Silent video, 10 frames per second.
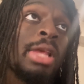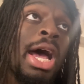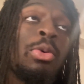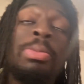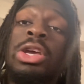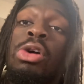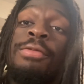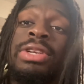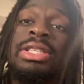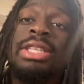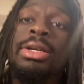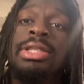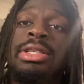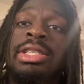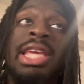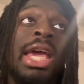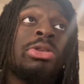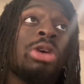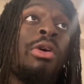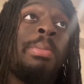I will be going for the Celtics this game,
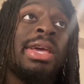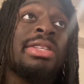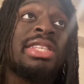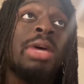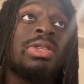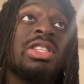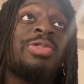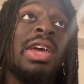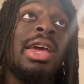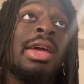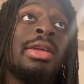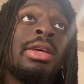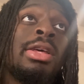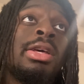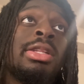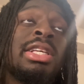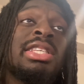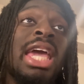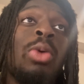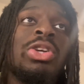so I will be a Celtics fan this
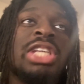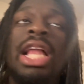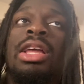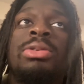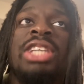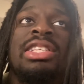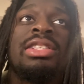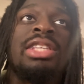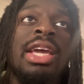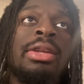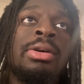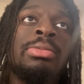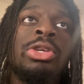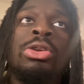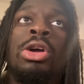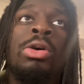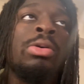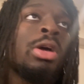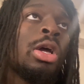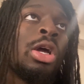game, which I love. Jason Tatum, you
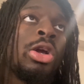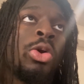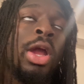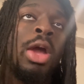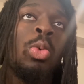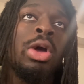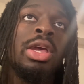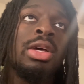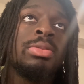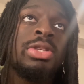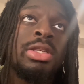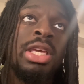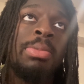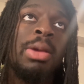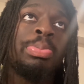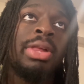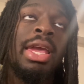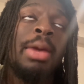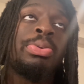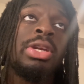know, Grant Williams, he been
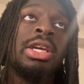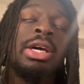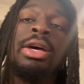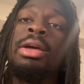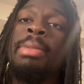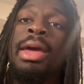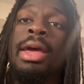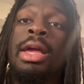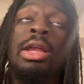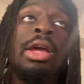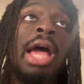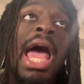playing pretty good, man.